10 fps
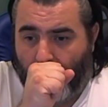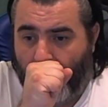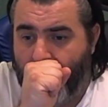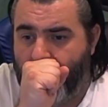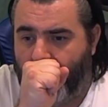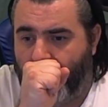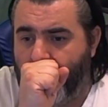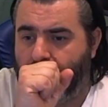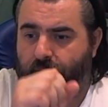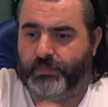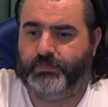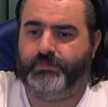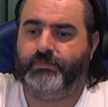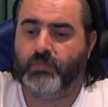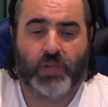
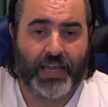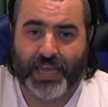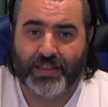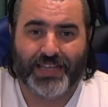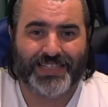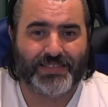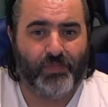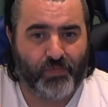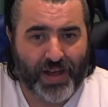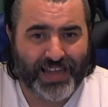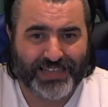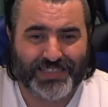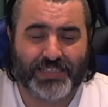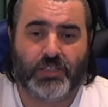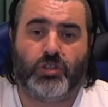Again, this isn't facts,
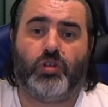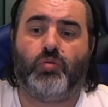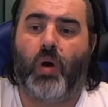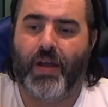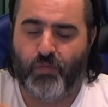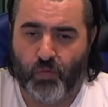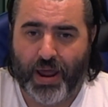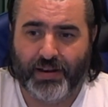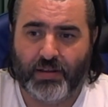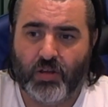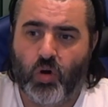this is just what I've read